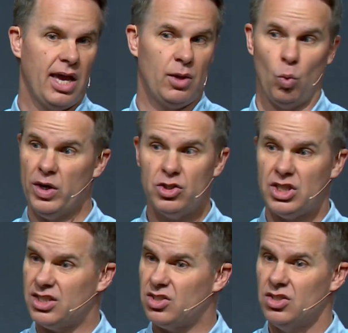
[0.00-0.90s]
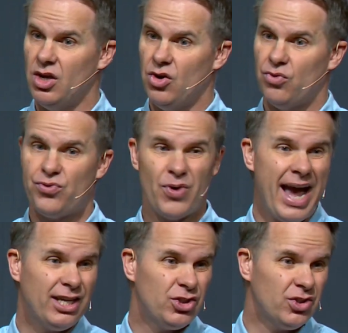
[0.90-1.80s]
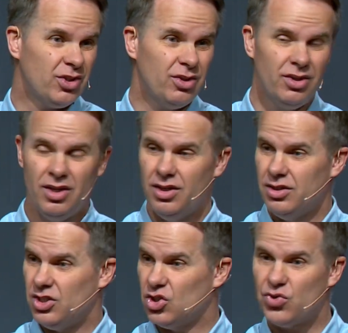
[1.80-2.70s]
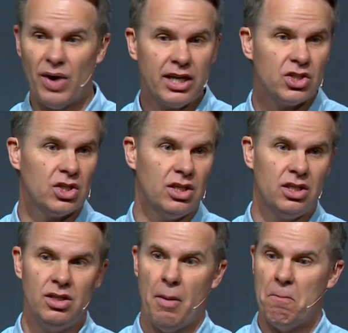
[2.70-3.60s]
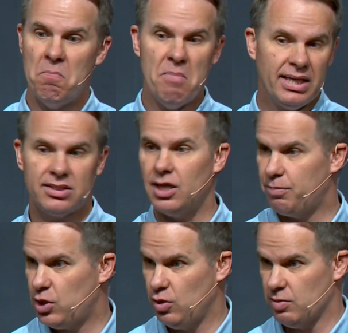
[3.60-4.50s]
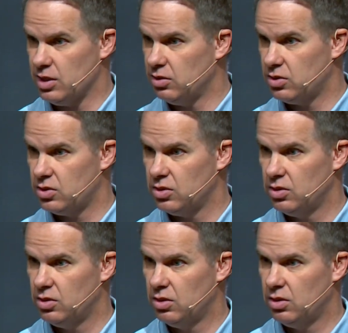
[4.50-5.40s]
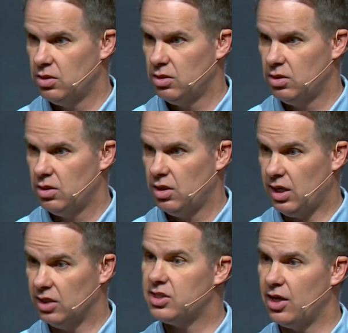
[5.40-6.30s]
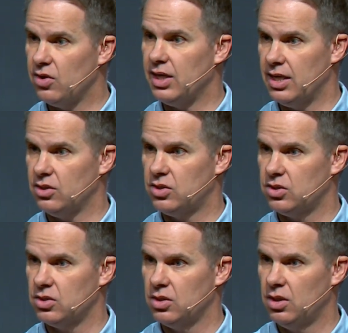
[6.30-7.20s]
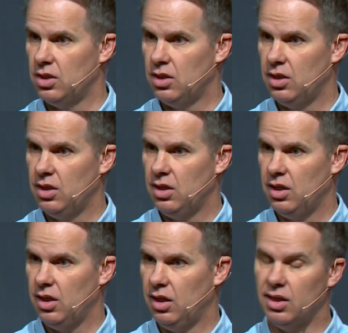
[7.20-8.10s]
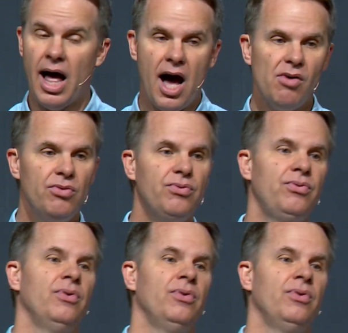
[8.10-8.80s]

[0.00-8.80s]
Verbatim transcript: and we're just fragile, dysfunctional, messed up humans. And I'll tell you this love